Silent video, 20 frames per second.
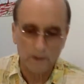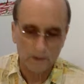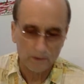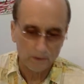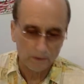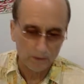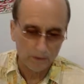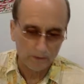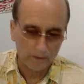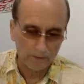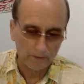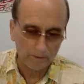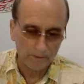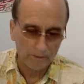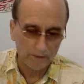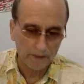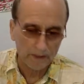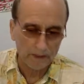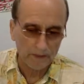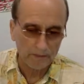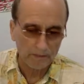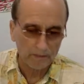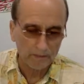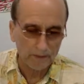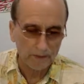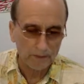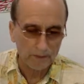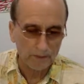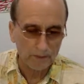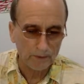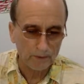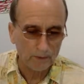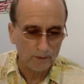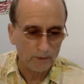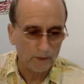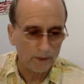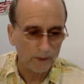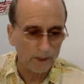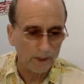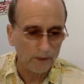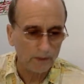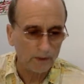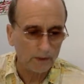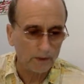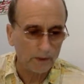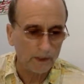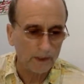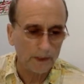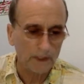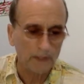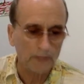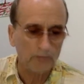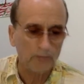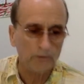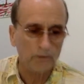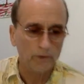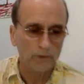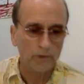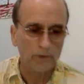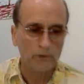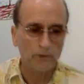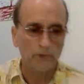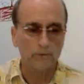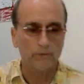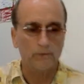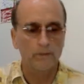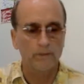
You have a fleet of people going out and cleaning for you.